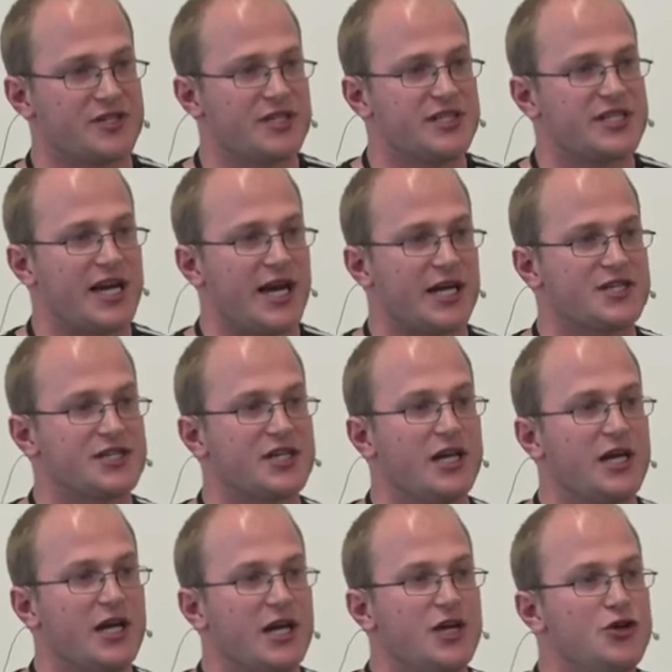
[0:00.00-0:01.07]
syntax,
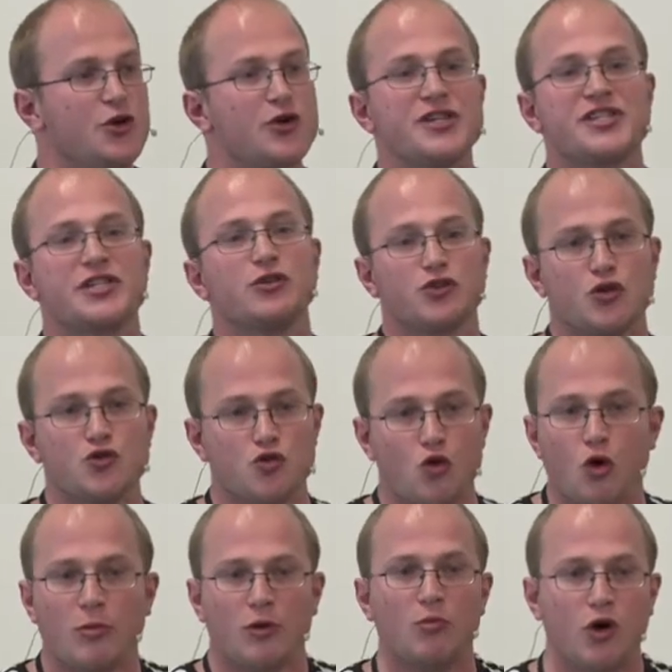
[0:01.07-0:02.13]
we can still do
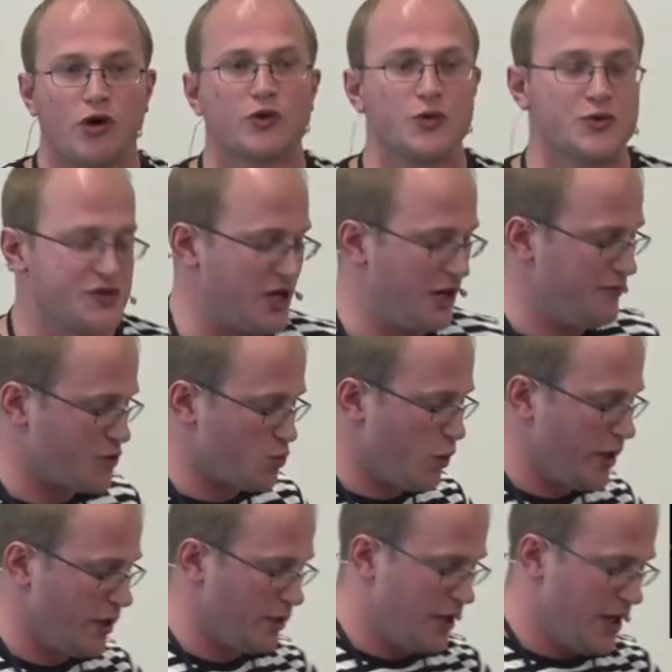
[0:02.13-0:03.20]
normal monocle stuff as
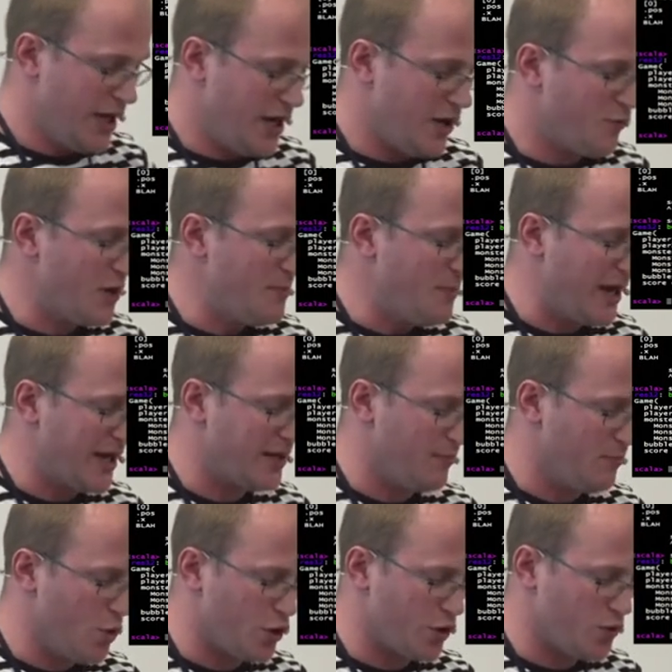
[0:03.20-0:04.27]
well. If we make a
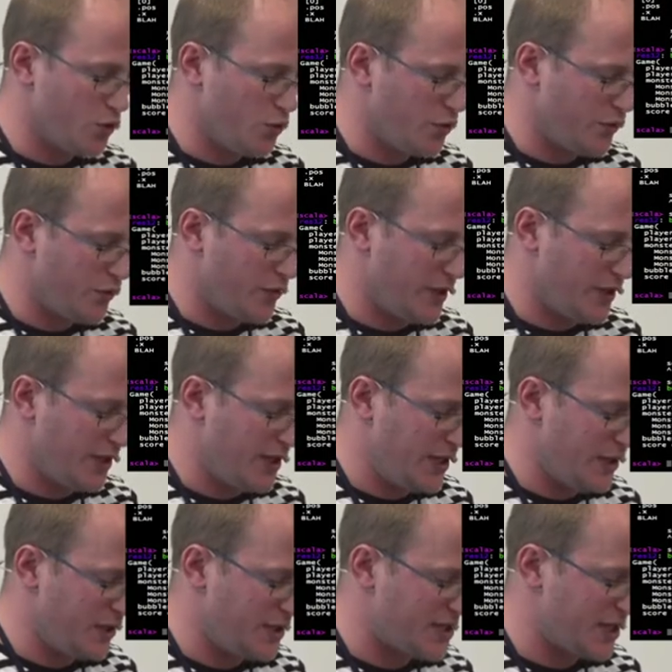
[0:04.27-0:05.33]
monocle thing
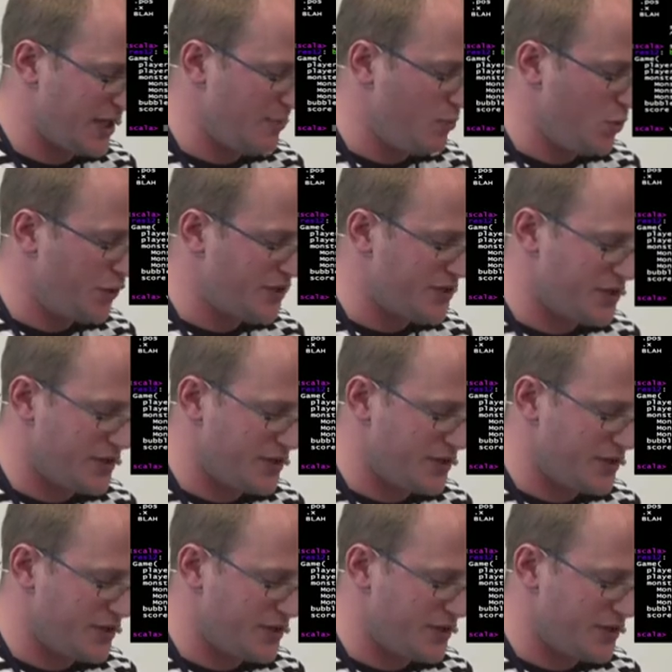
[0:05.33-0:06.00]
here, let's say monster,